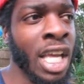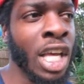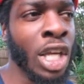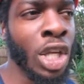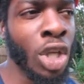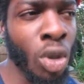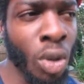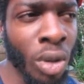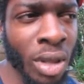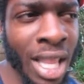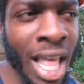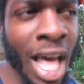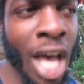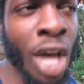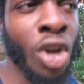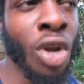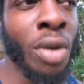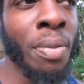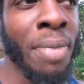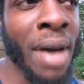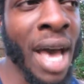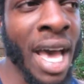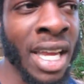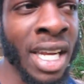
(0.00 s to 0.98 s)
you allow your
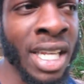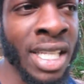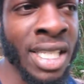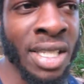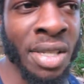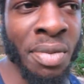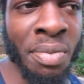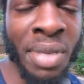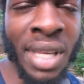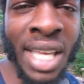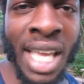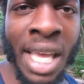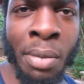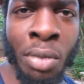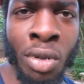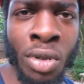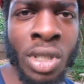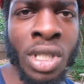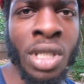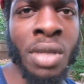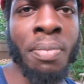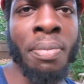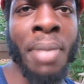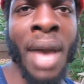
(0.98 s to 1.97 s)
body to be able
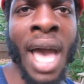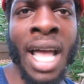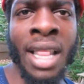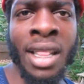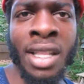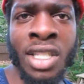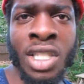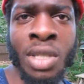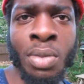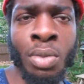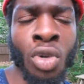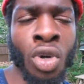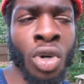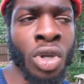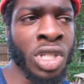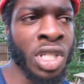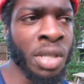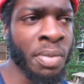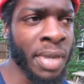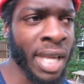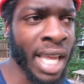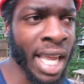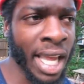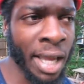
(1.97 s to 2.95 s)
to balance more, to
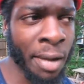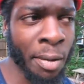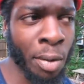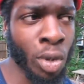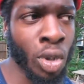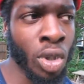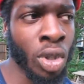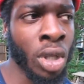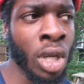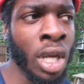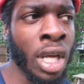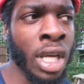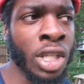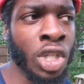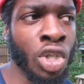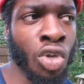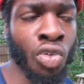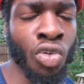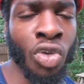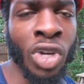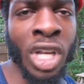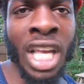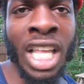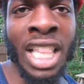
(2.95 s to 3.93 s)
be able to
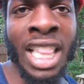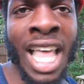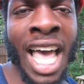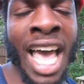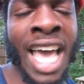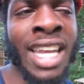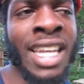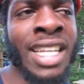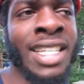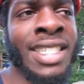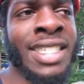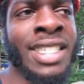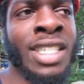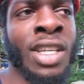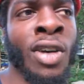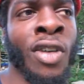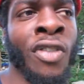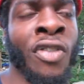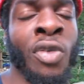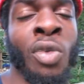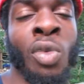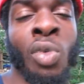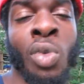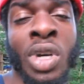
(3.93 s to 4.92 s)
realign itself
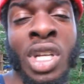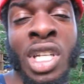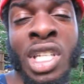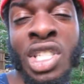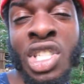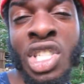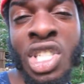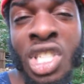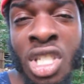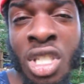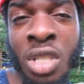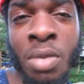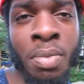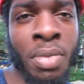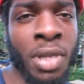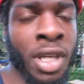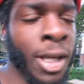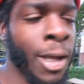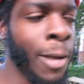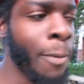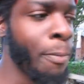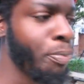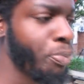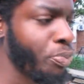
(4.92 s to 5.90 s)
with what it should
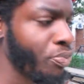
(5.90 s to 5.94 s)
be.